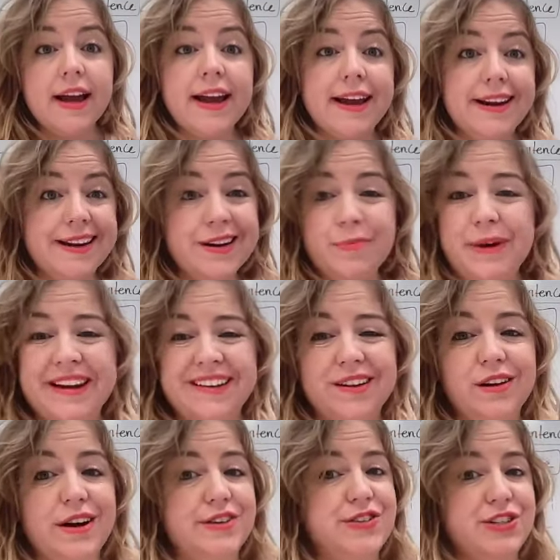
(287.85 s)
An independent
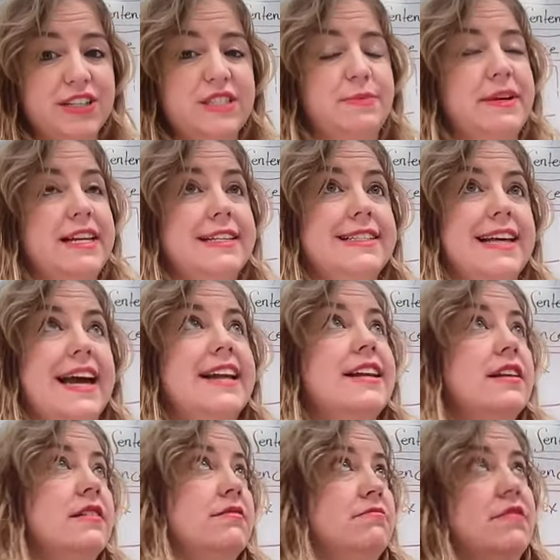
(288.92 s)
clause just means that
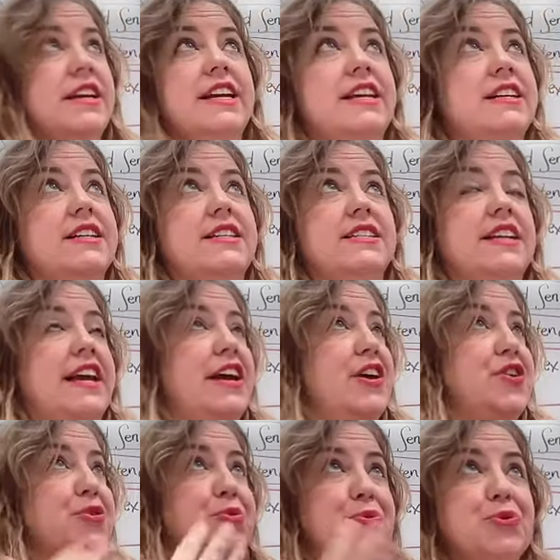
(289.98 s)
it is a
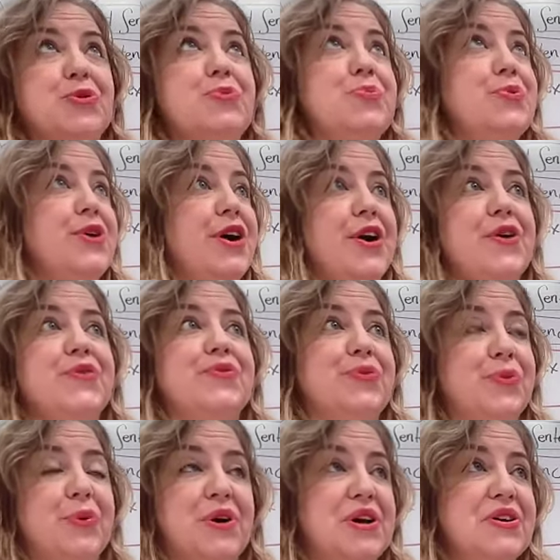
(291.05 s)
group of
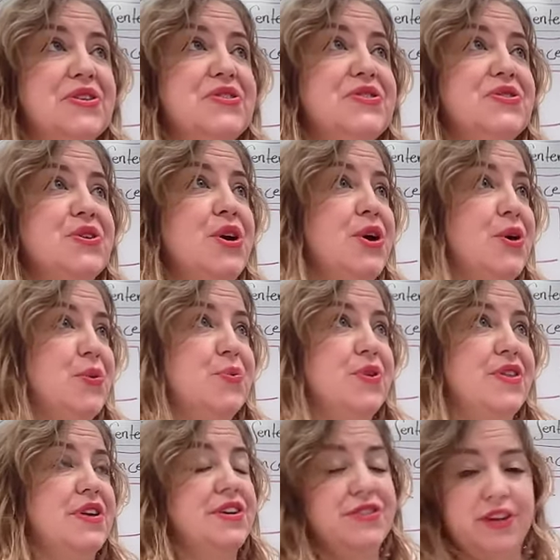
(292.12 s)
words with
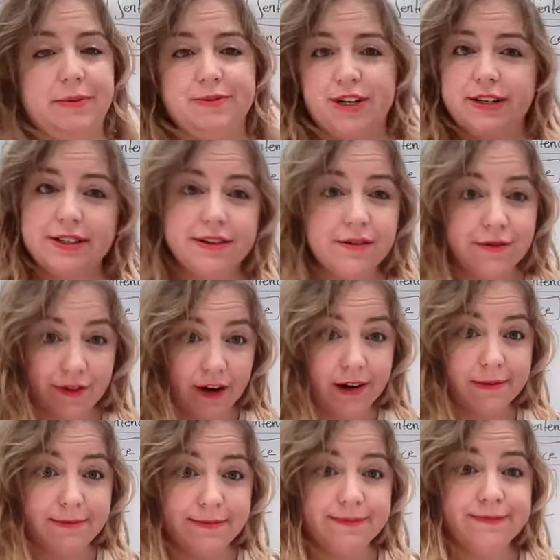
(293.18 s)
a subject and a
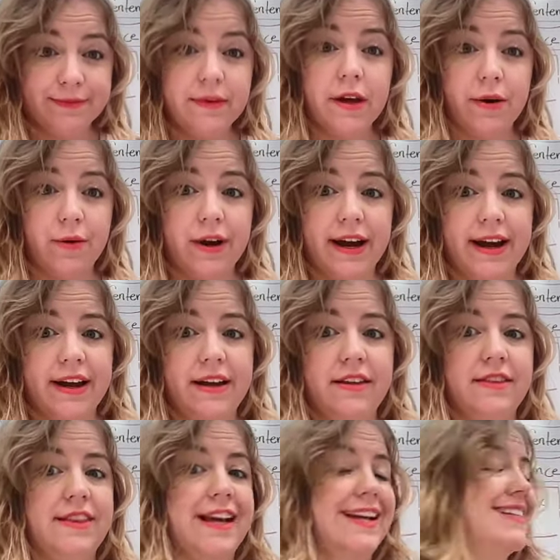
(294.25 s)
verb, okay,
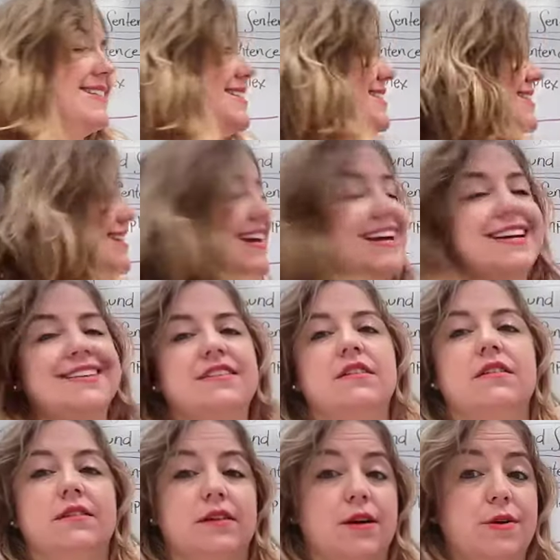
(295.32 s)
that can stand
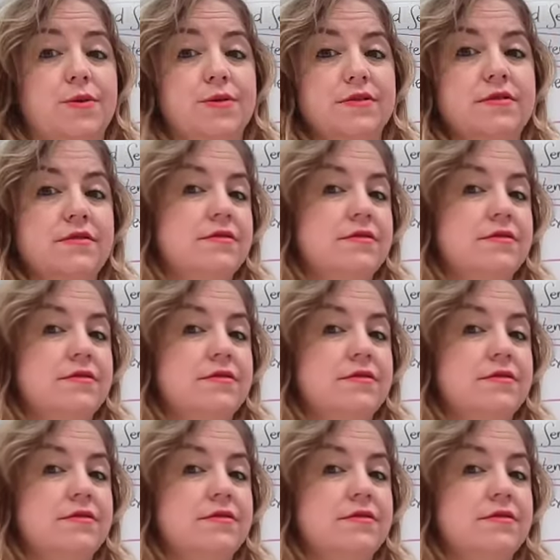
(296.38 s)
alone.